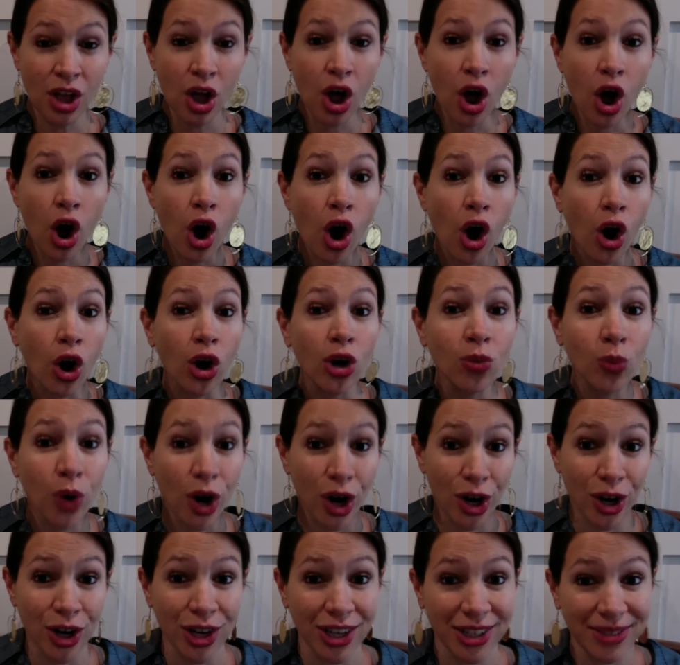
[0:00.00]
Hard
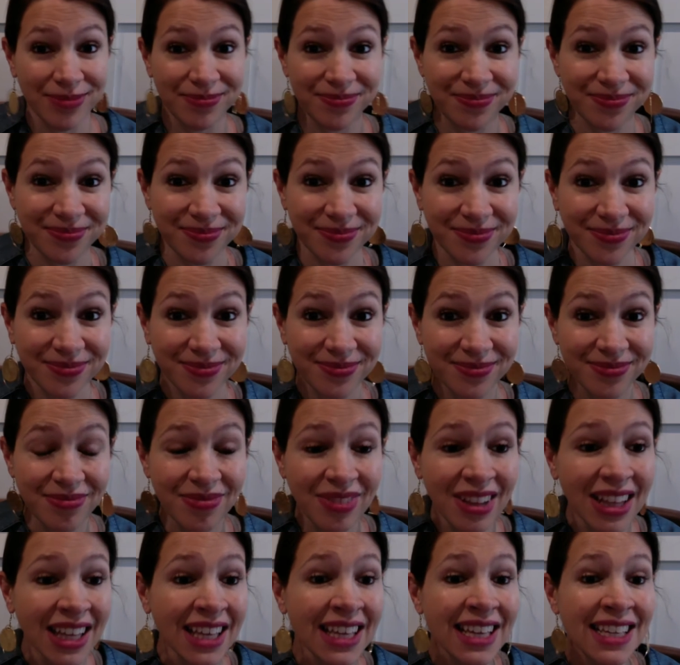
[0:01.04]
work
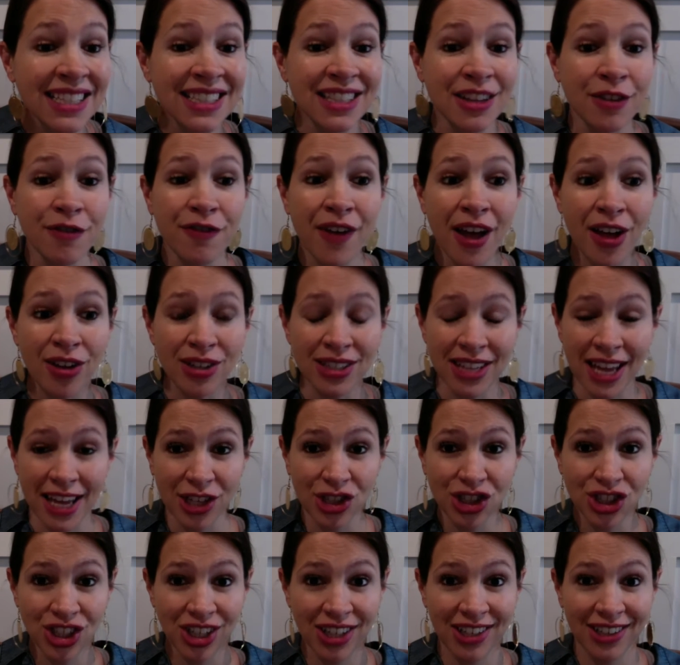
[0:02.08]
is the
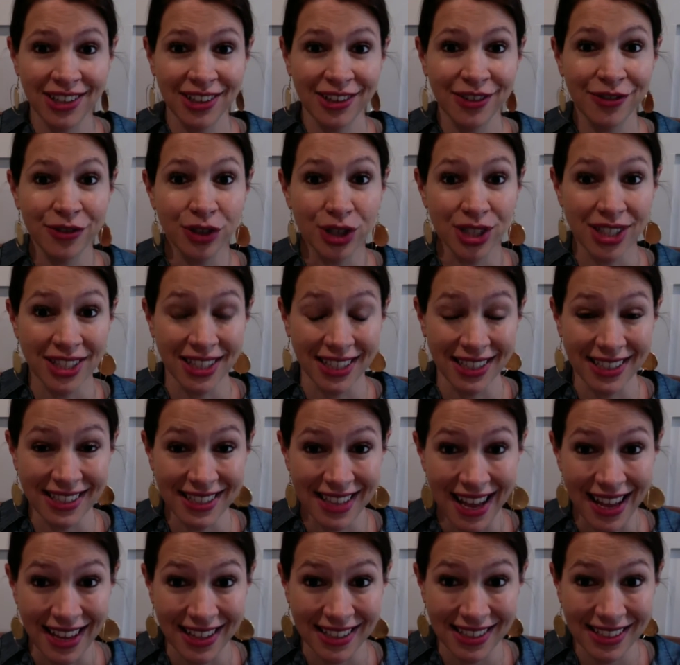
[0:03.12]
foundation for
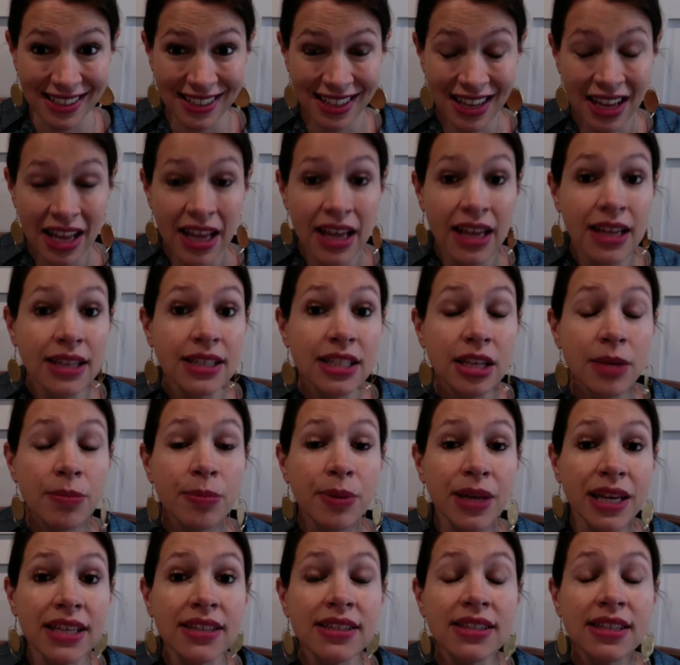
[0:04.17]
success. To
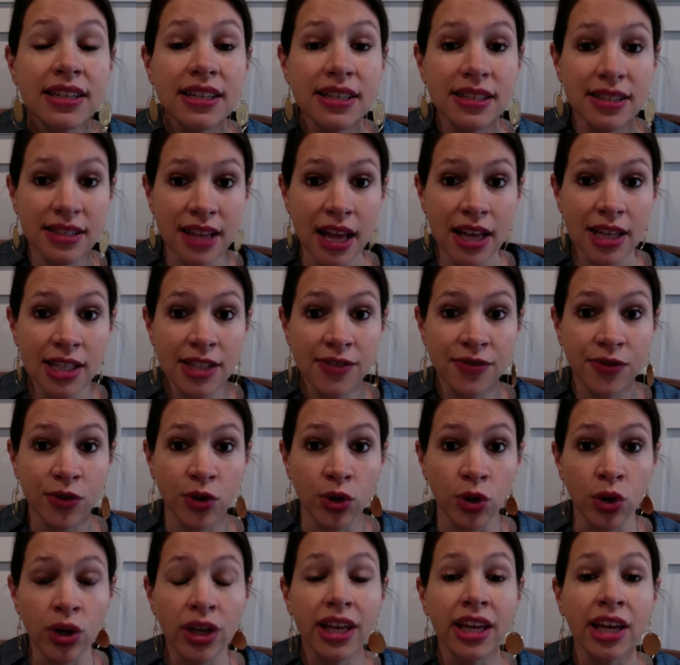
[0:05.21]
be
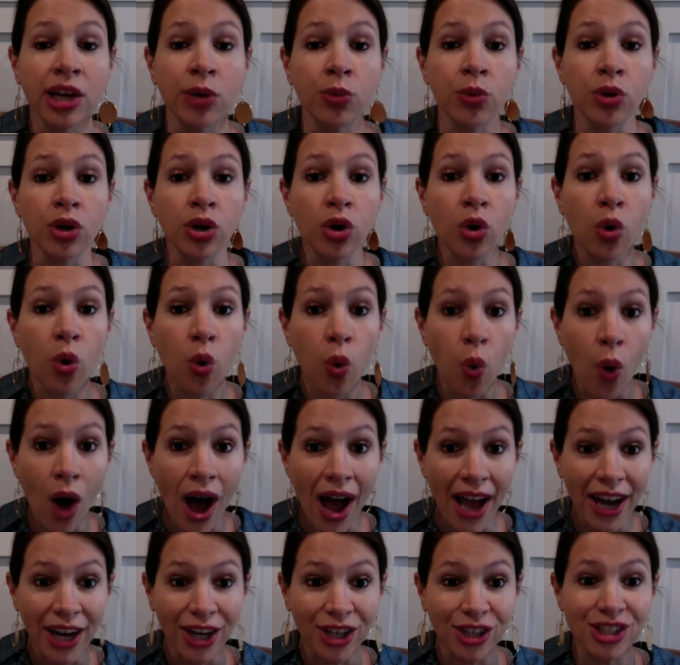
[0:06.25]
successful, it
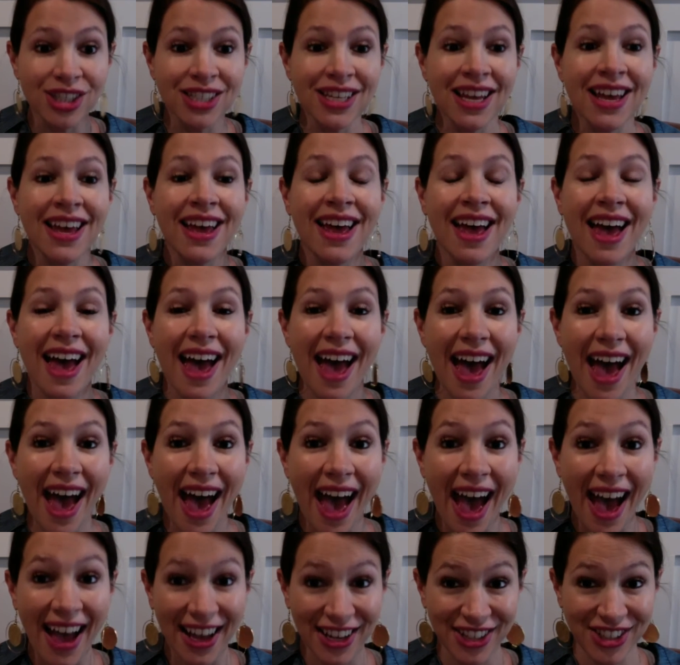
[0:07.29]
requires
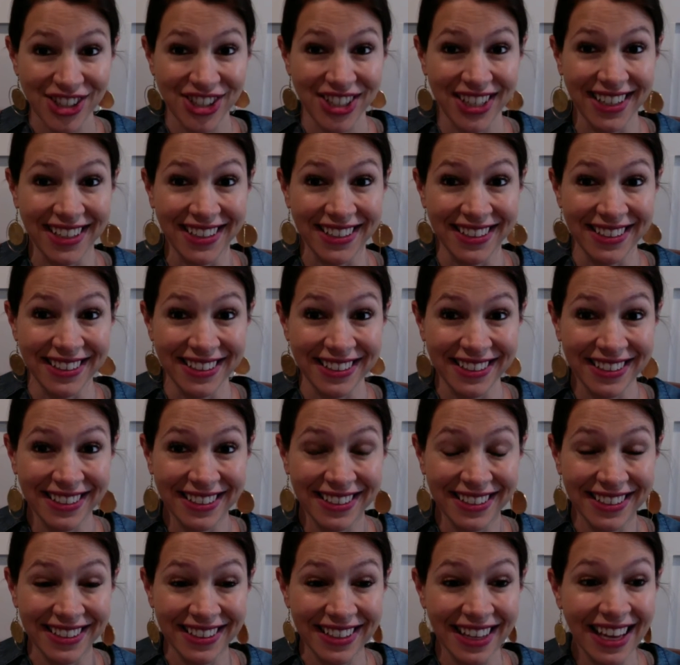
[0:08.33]
action.
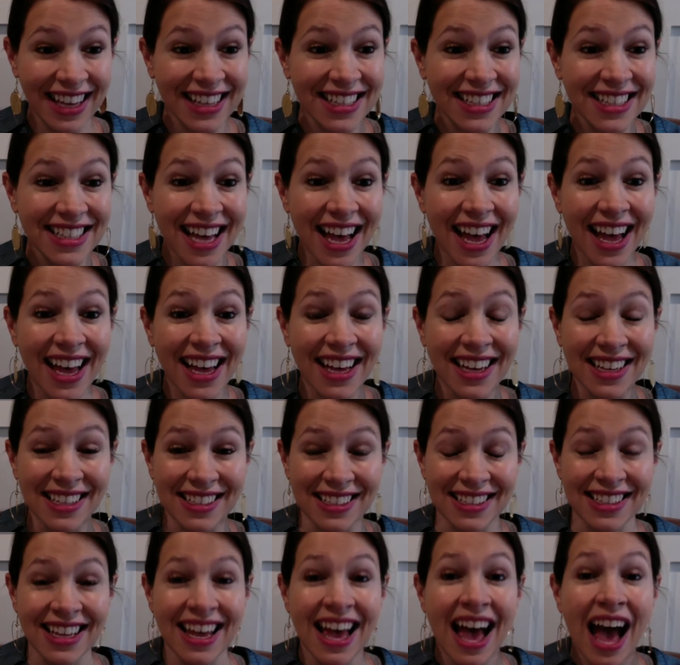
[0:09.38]
It
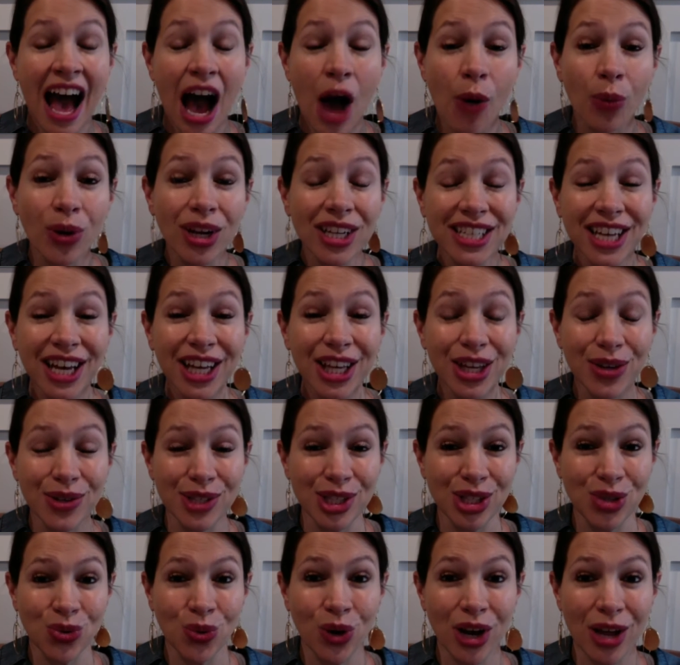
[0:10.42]
does. I want to tell you a
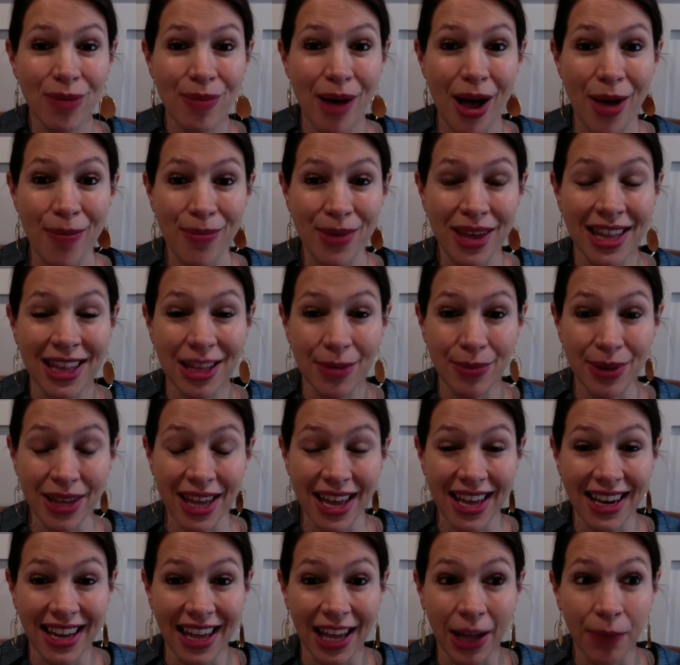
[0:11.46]
story about me in the
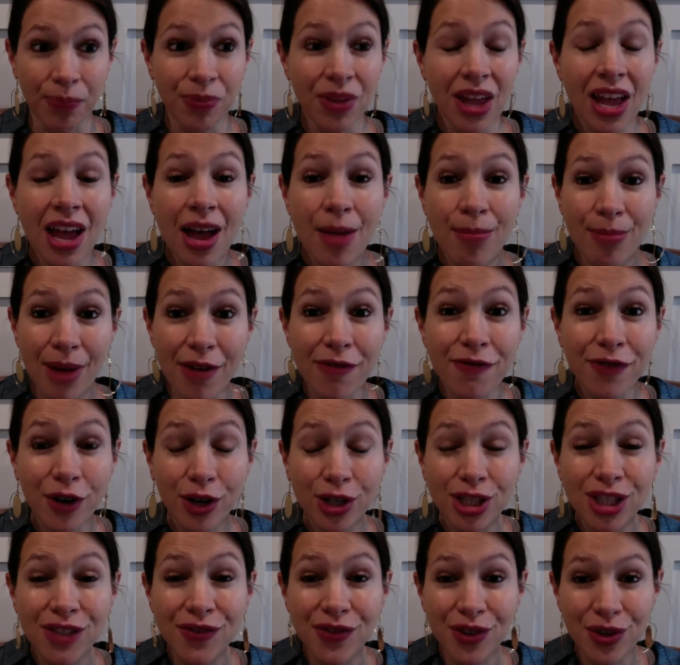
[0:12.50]
beginning. My
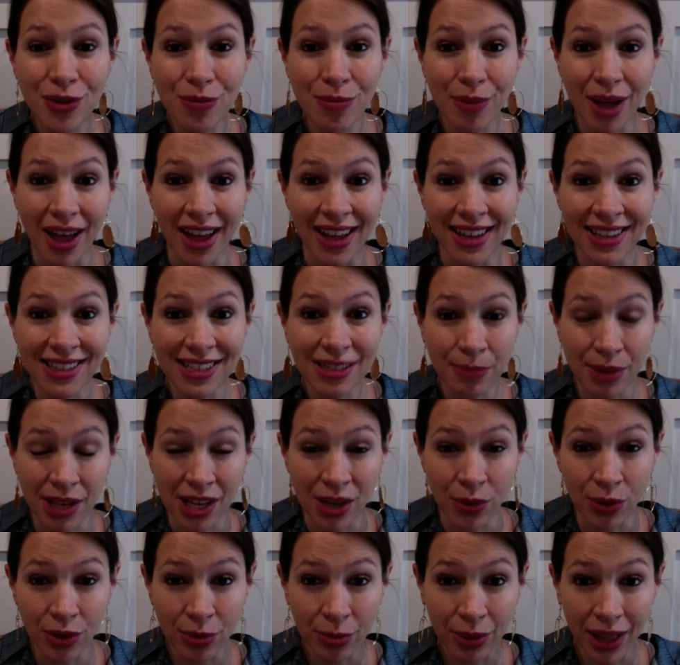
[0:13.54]
first few months being
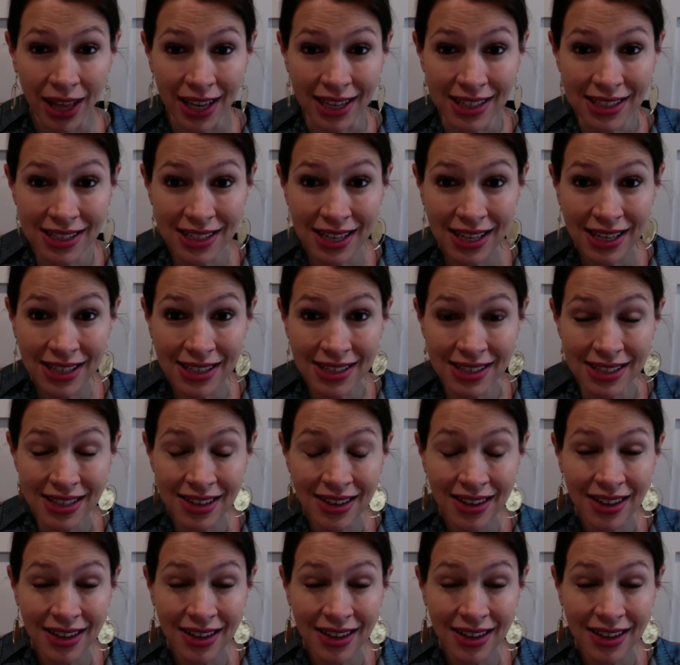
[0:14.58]
with Plexus,